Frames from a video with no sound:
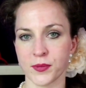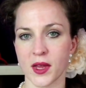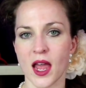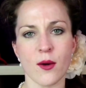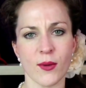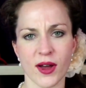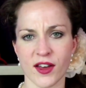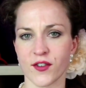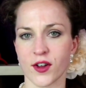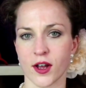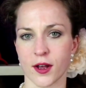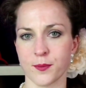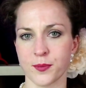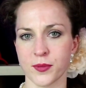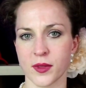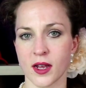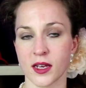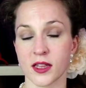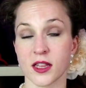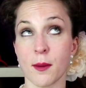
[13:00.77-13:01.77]
However,
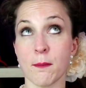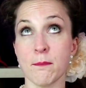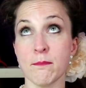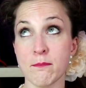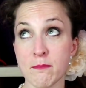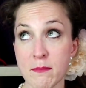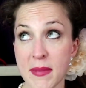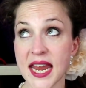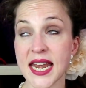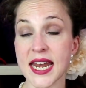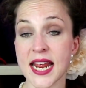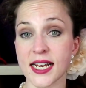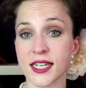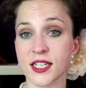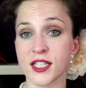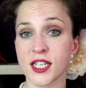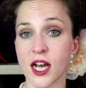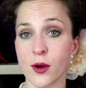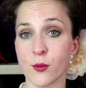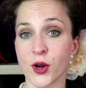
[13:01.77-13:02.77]
the
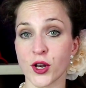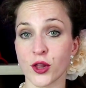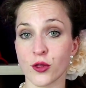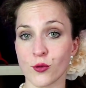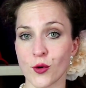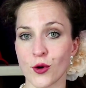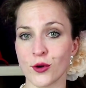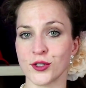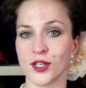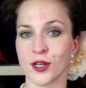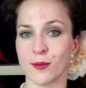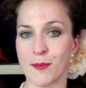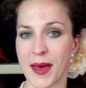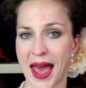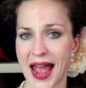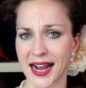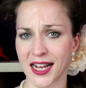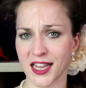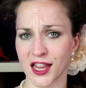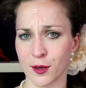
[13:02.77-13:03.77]
minute someone throws it
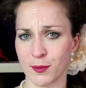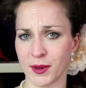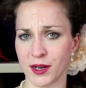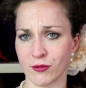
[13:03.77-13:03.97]
back at them